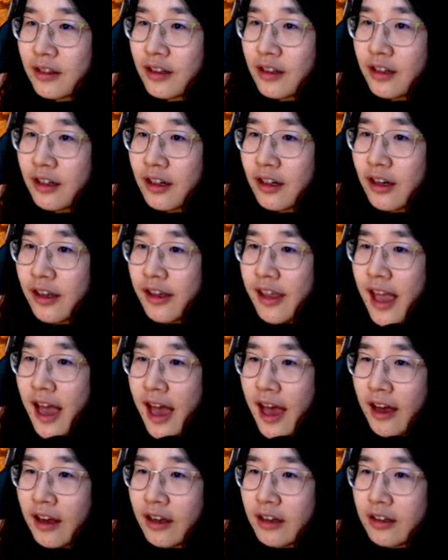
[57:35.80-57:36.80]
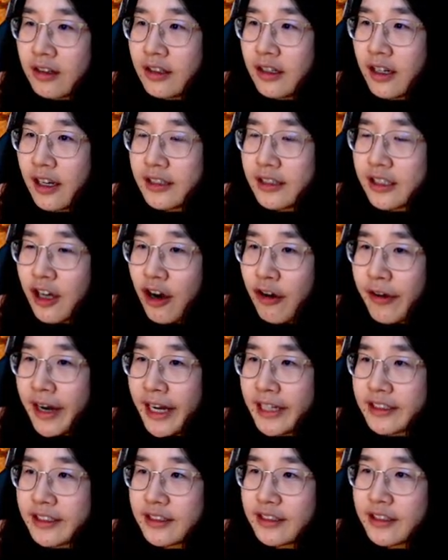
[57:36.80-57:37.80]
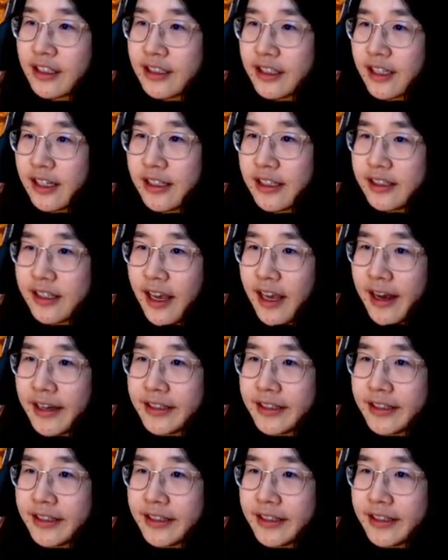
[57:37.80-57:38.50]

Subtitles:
Yeah, it's correct. This is X